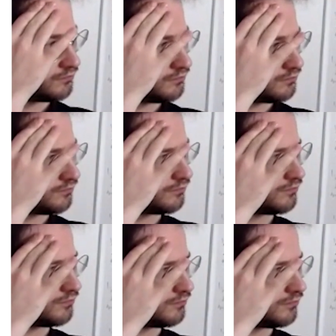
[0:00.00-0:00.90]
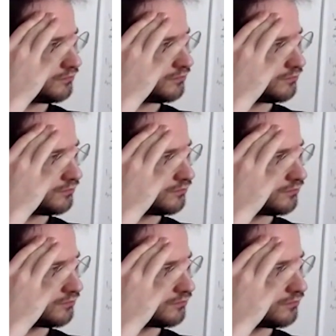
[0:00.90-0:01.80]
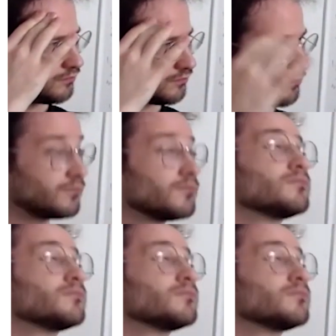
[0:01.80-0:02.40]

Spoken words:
(not speaking)